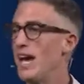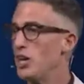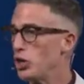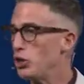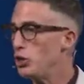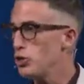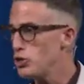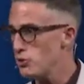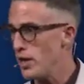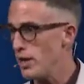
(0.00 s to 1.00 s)
and a good
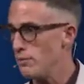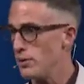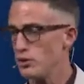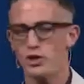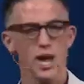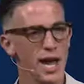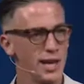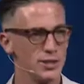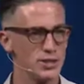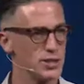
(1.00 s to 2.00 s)
dream
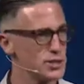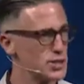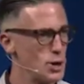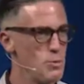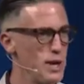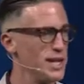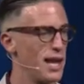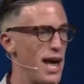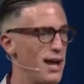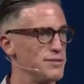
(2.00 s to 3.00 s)
changed so many
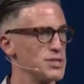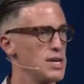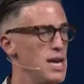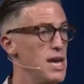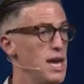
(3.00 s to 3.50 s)
lives.